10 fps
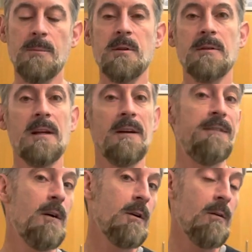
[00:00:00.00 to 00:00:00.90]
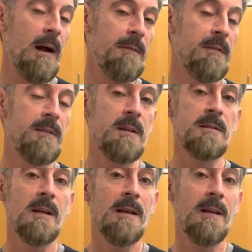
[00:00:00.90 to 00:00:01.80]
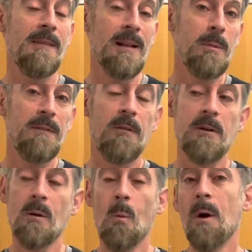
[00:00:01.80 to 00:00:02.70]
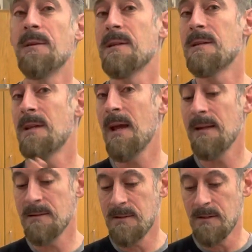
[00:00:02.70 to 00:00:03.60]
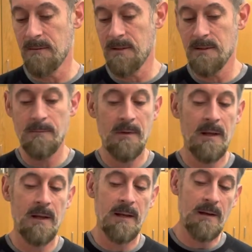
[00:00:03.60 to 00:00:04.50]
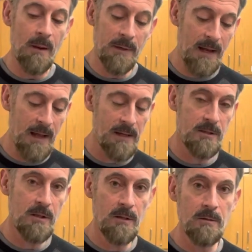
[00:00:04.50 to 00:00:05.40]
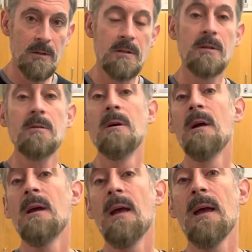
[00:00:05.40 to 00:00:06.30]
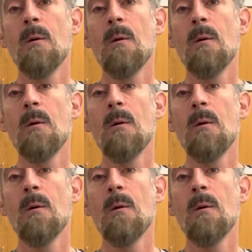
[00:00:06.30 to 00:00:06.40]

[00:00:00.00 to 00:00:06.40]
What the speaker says: You'll take a photograph of this, and that'll be for your 1 to 10 series. Now I'm going to ask you to do a